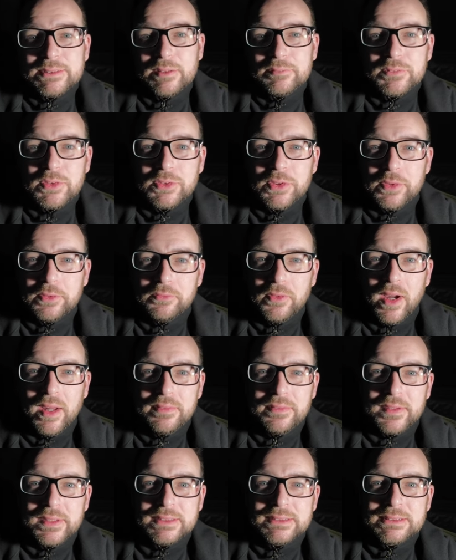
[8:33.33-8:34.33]
So I've done all the
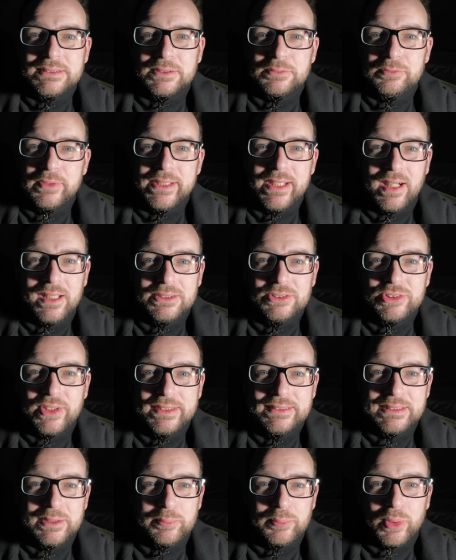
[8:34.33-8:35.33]
right things to
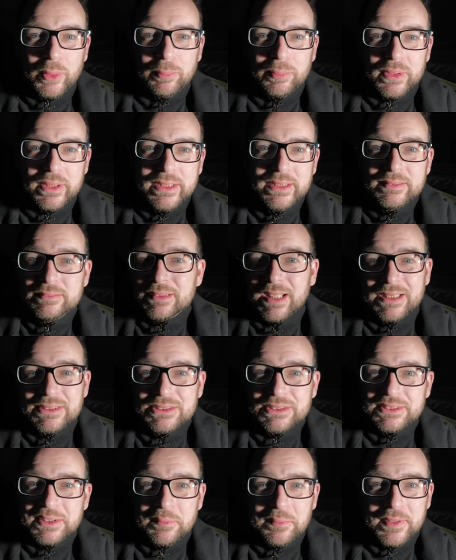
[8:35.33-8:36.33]
rehydrate it properly, I
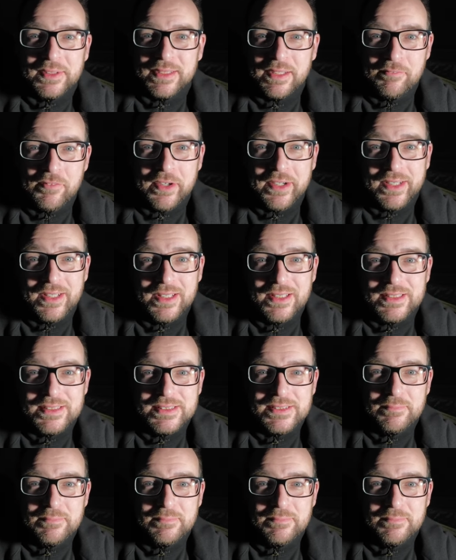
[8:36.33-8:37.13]
just don't think they're very nice.